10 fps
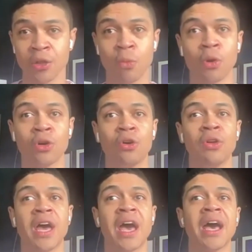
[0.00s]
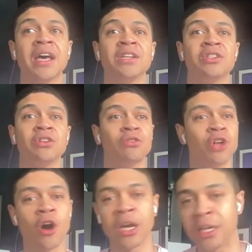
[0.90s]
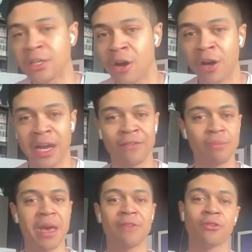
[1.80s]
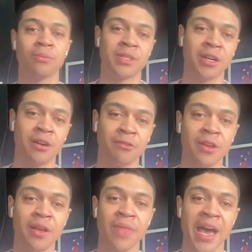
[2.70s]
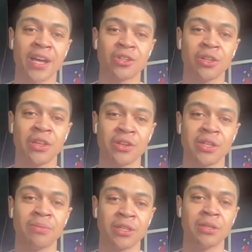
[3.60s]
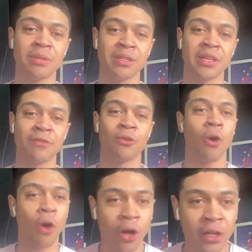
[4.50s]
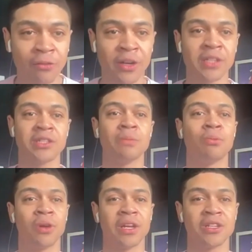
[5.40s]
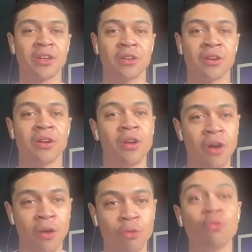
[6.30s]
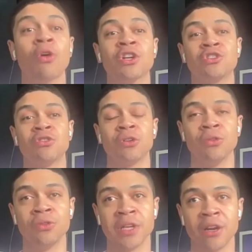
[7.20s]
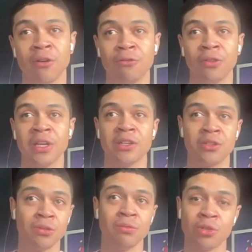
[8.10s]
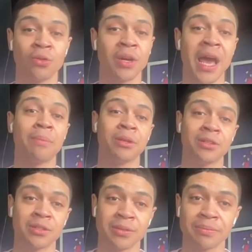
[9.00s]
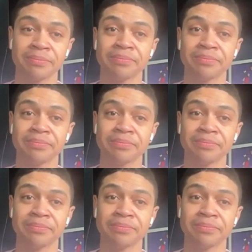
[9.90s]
the world as, dog eat dog, every man for himself. Actually, there's something to be said for all of us supporting each other through our struggles and hopefully to joy and happiness.